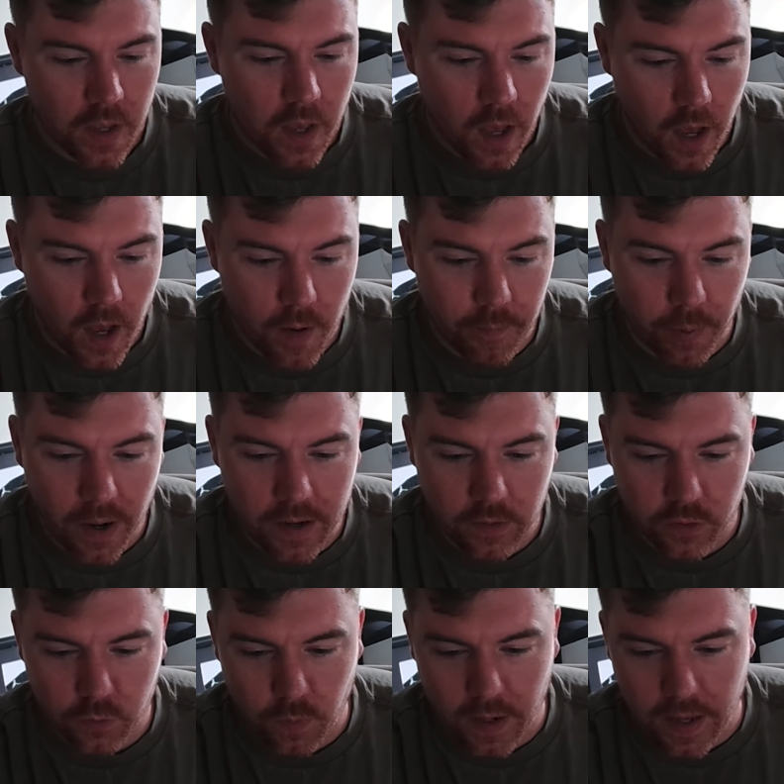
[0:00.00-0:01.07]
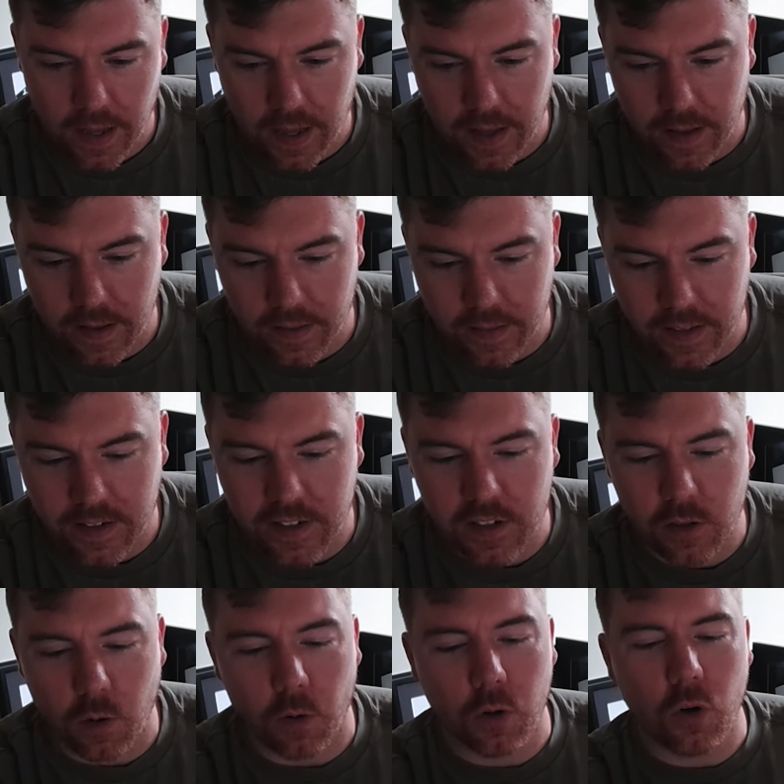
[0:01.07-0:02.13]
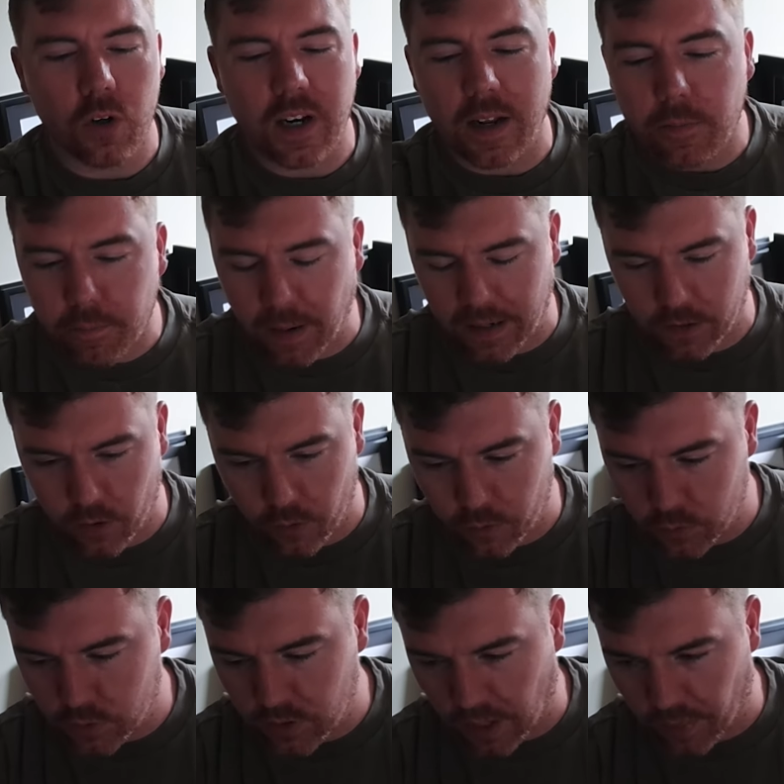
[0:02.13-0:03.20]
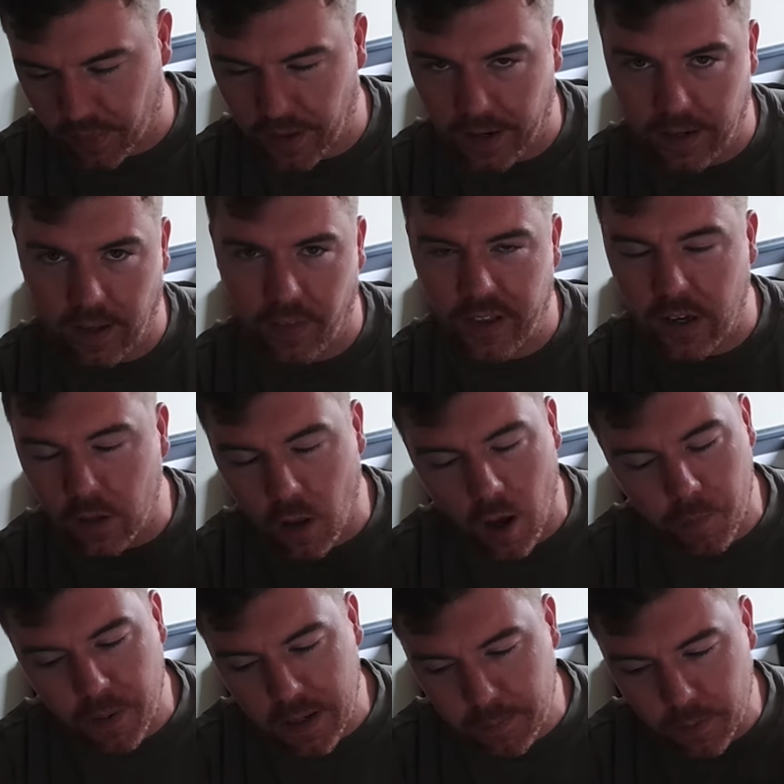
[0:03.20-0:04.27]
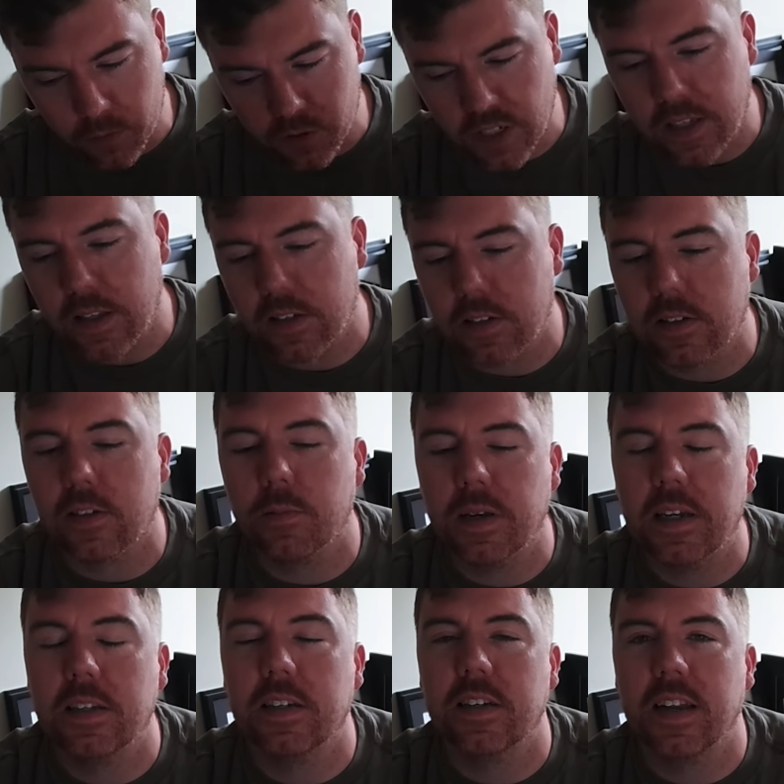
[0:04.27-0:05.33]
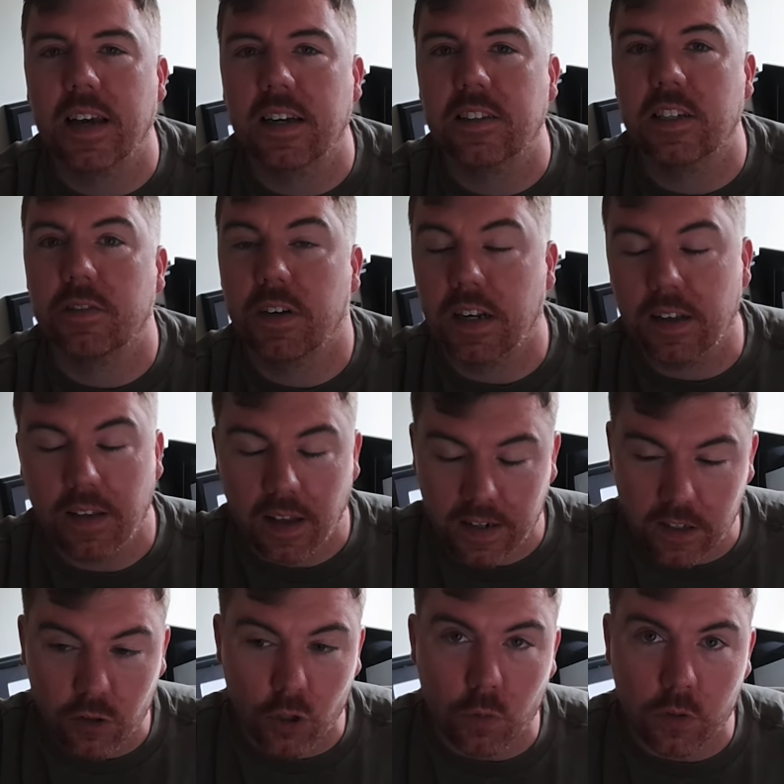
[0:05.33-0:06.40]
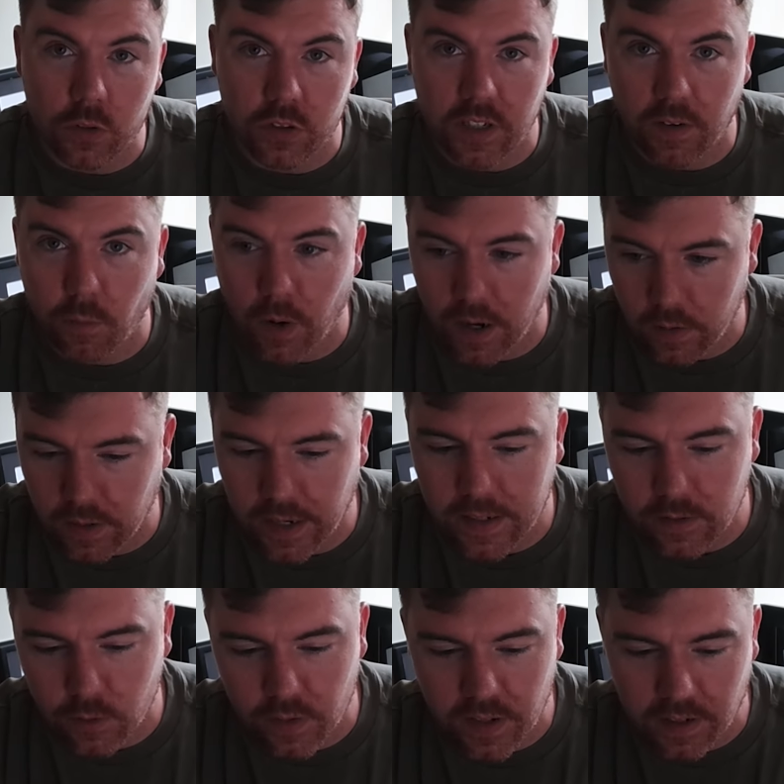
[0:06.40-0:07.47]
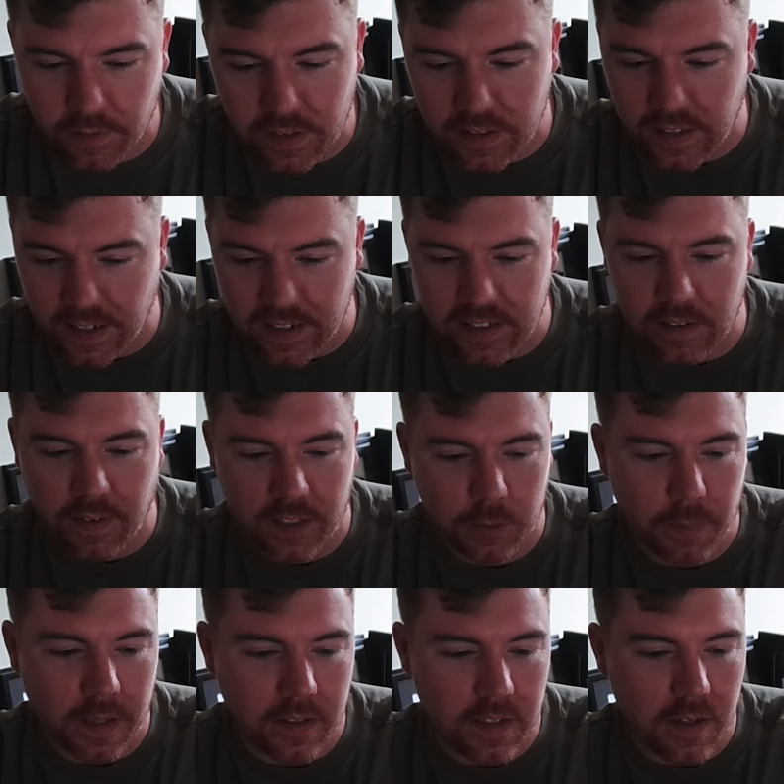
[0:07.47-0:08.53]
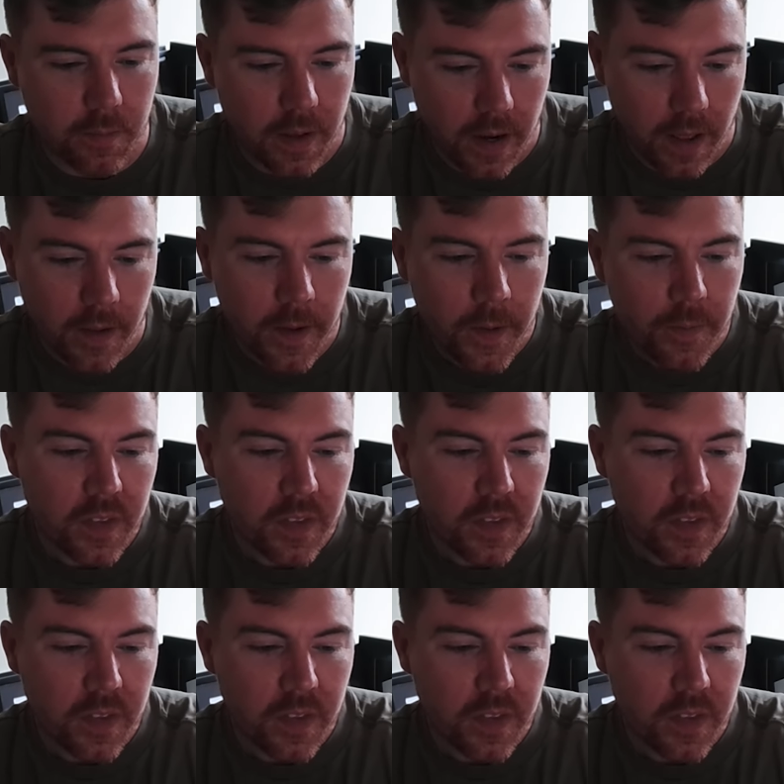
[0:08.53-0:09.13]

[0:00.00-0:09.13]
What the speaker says: But elsewhere, this is good and bad news, I think. I think a lot of people see this as immediate negative, and I do understand why. I'll get into the negative aspects in a minute.